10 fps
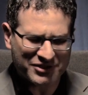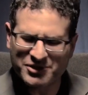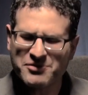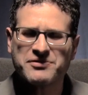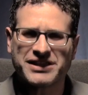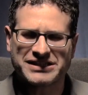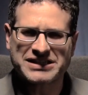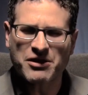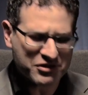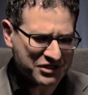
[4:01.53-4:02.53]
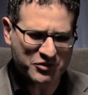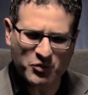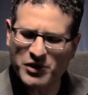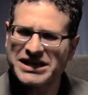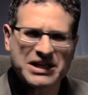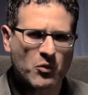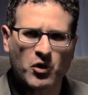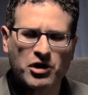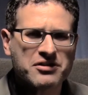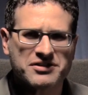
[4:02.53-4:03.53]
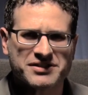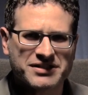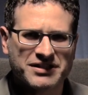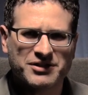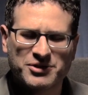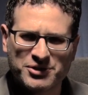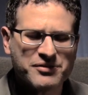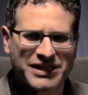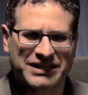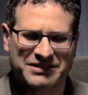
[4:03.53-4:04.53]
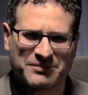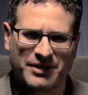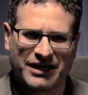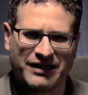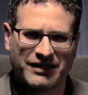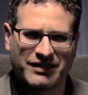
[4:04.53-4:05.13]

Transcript: do this? How could just reading words do that to me?